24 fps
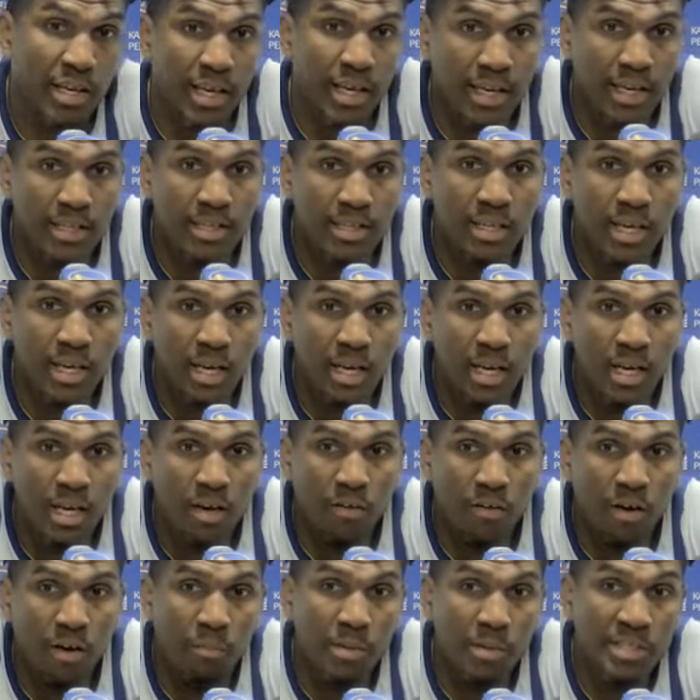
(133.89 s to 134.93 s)
And
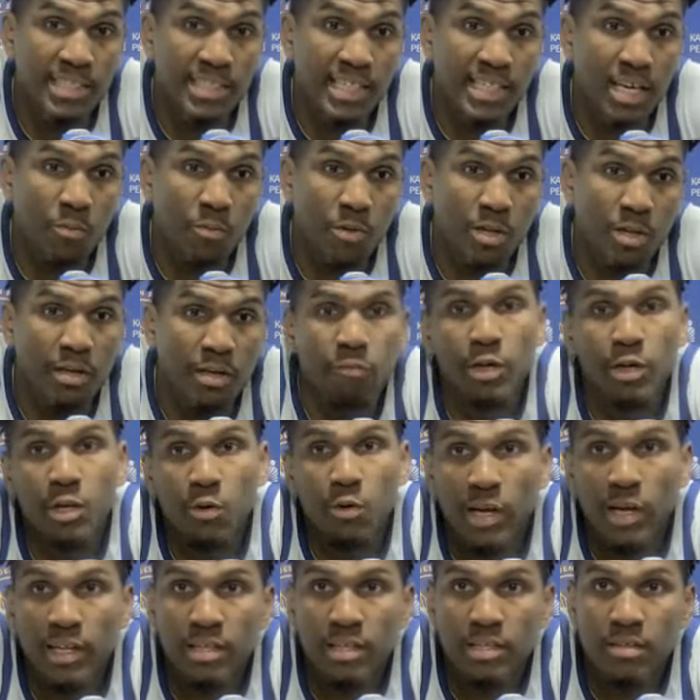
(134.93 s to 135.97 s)
without uh, missing them, we, we knew
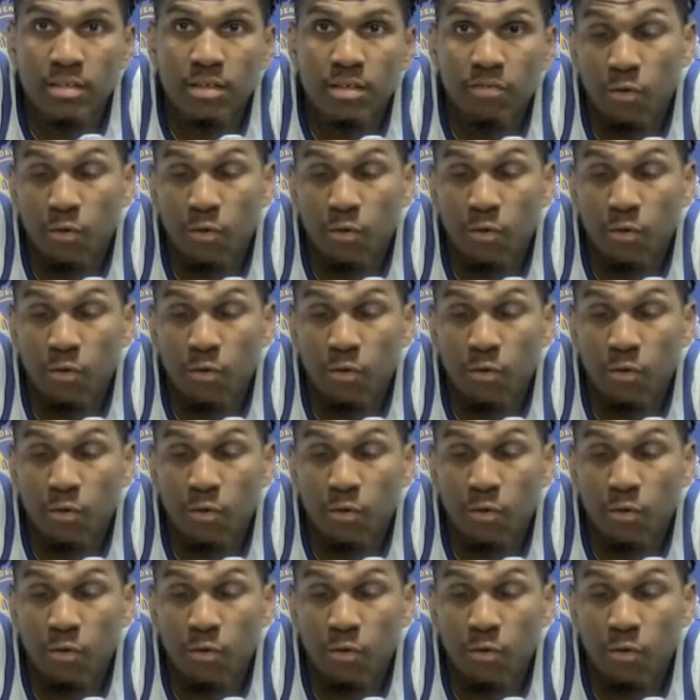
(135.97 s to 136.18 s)
we had to,